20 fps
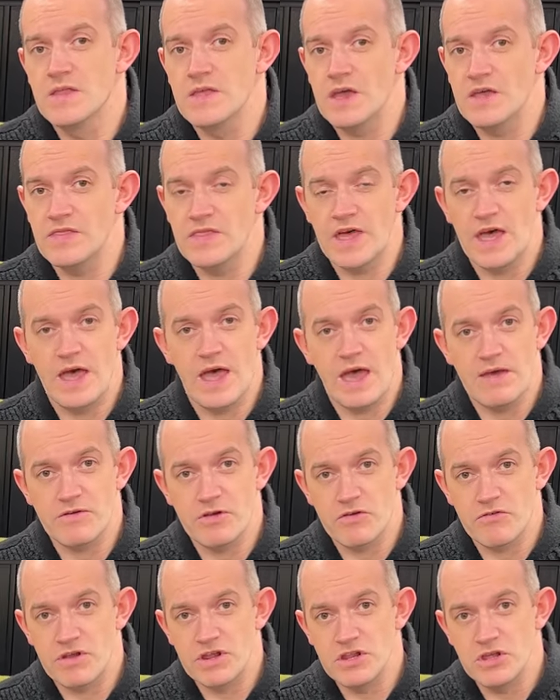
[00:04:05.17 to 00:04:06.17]
In there, Evan
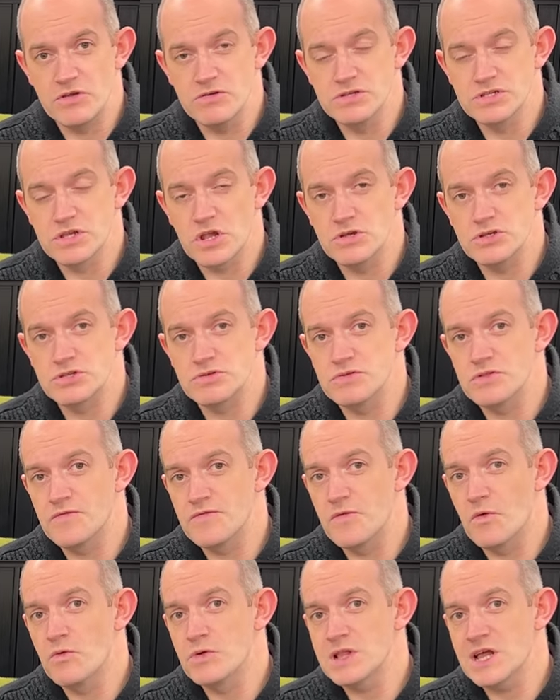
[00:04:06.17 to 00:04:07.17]
Green-Hughes goes through the
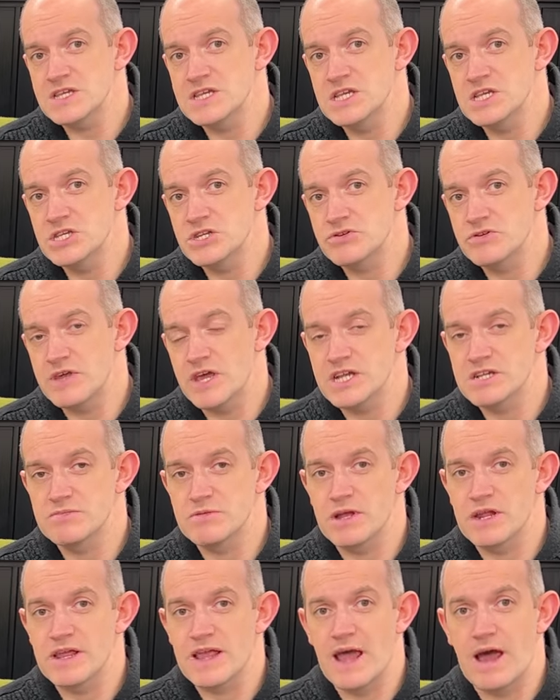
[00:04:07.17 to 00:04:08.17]
full class history
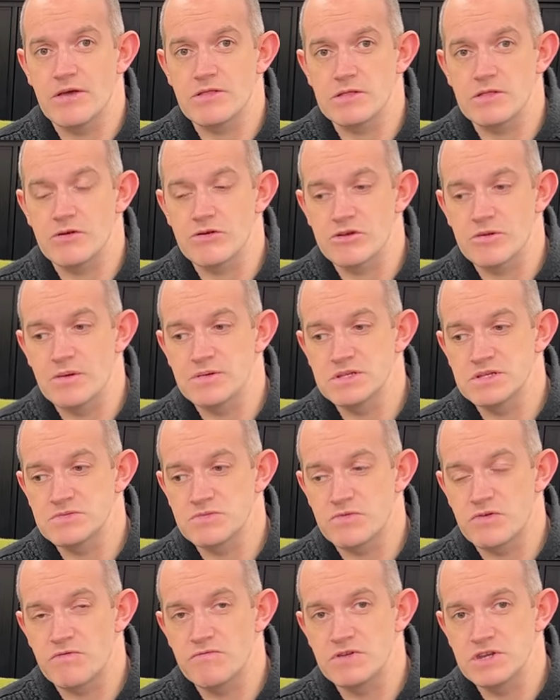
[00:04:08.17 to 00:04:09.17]
explaining how the locomotives
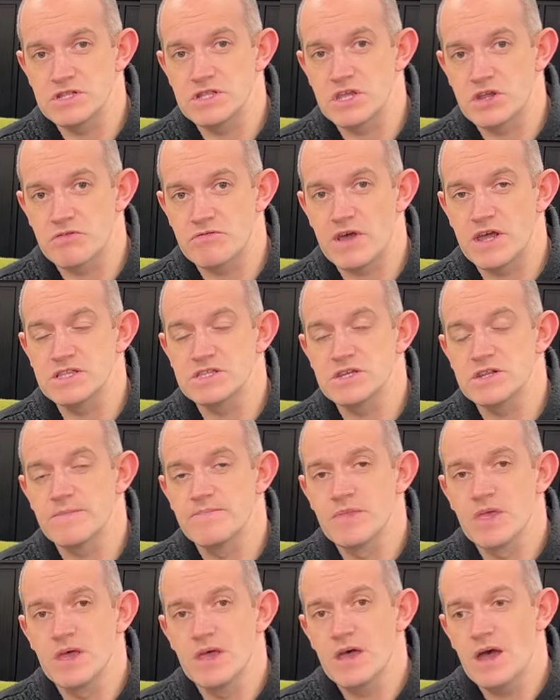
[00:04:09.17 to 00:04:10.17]
were originally created
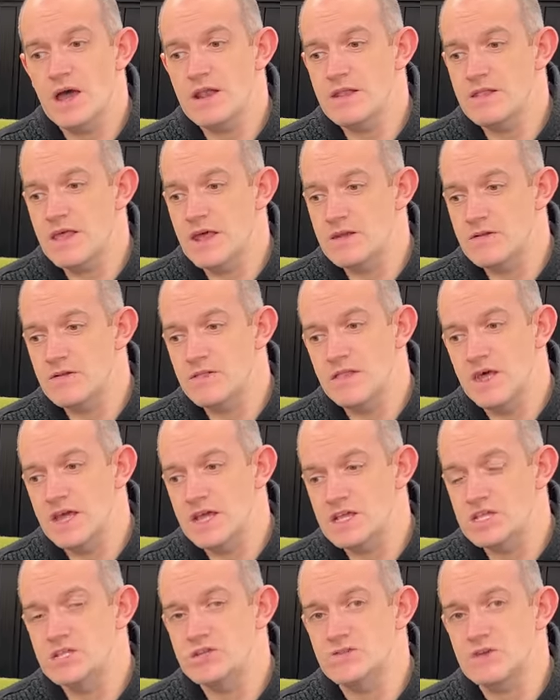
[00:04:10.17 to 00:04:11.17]
and then their
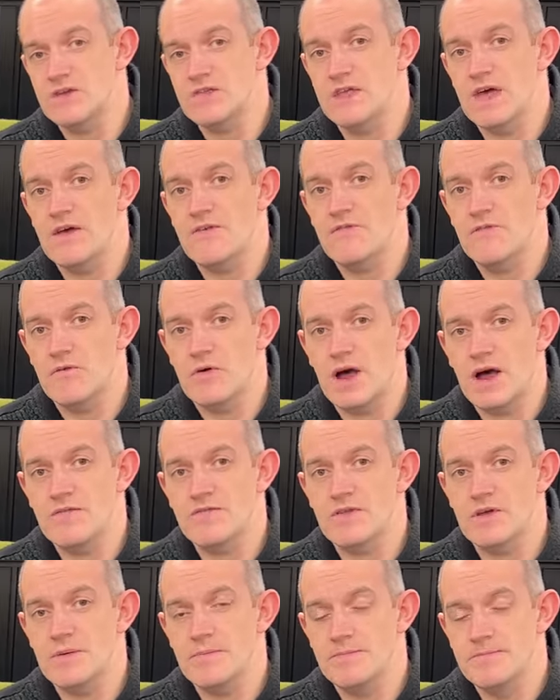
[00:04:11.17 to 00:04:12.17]
history therefore
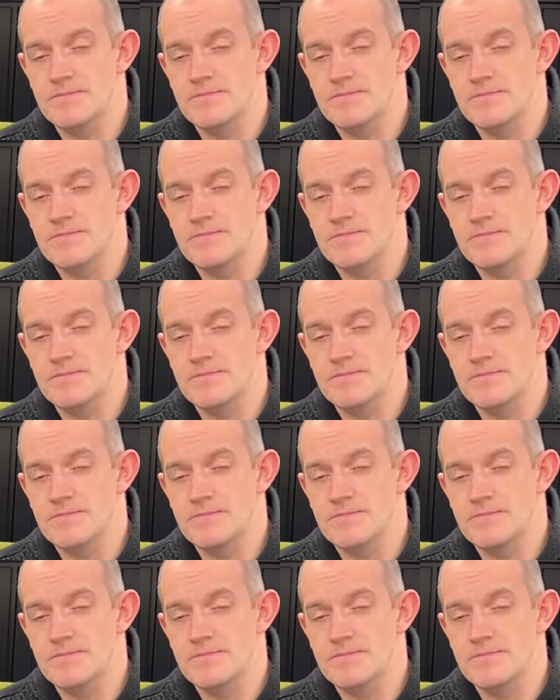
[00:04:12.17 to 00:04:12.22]
after.